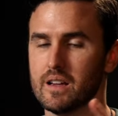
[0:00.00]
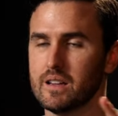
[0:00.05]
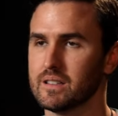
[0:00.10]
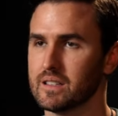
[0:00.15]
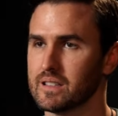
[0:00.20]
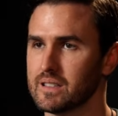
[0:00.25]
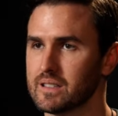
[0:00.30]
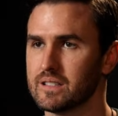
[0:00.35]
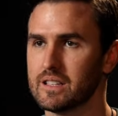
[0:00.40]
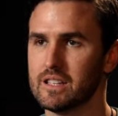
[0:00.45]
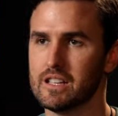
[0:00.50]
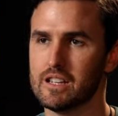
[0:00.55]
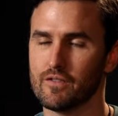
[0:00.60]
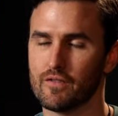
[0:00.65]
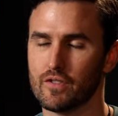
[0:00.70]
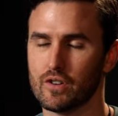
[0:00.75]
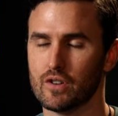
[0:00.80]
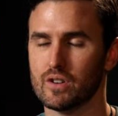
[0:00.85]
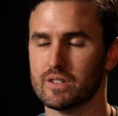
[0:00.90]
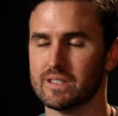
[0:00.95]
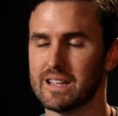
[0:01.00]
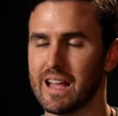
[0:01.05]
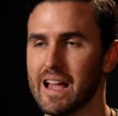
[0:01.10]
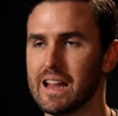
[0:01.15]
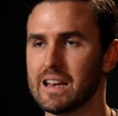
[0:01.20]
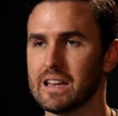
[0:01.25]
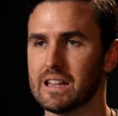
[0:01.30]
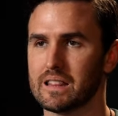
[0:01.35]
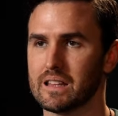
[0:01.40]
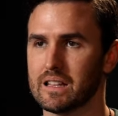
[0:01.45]
to see if there is
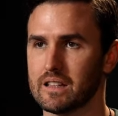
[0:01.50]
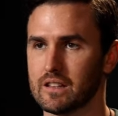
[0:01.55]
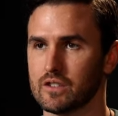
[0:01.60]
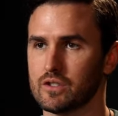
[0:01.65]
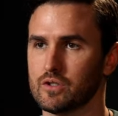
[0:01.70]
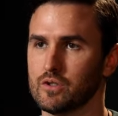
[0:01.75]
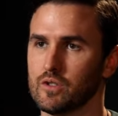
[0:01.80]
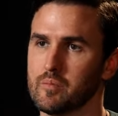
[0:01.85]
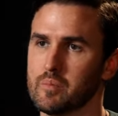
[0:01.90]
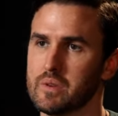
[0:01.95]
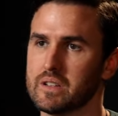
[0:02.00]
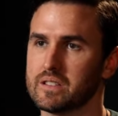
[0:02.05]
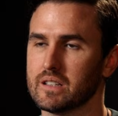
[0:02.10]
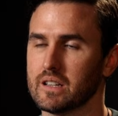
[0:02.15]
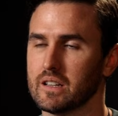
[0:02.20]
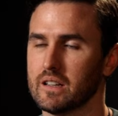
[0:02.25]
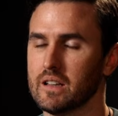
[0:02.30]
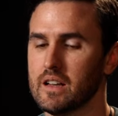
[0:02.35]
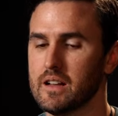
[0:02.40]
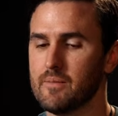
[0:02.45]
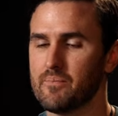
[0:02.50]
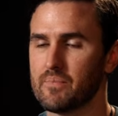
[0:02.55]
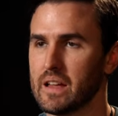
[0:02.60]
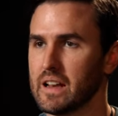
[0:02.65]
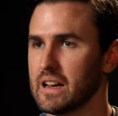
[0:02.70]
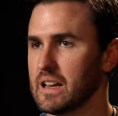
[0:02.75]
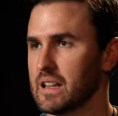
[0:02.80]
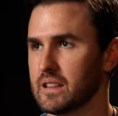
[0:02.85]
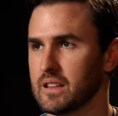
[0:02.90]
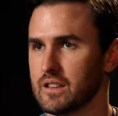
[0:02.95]
anything that you're missing
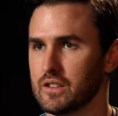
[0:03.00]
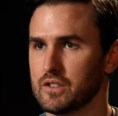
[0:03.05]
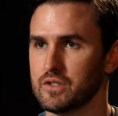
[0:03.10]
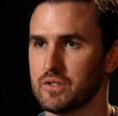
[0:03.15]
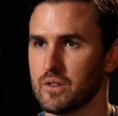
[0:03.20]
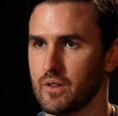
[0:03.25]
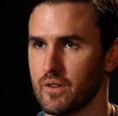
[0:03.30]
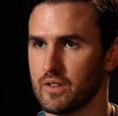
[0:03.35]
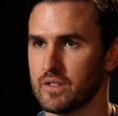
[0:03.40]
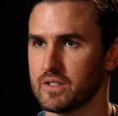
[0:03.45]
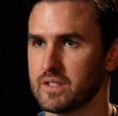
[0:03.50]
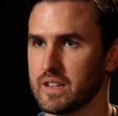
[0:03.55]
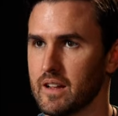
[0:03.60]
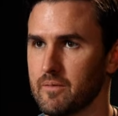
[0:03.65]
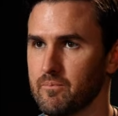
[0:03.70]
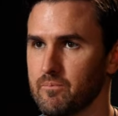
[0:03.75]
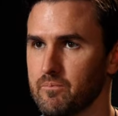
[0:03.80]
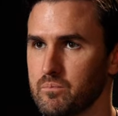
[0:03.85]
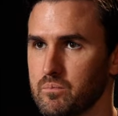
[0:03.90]
and anything that you don't understand.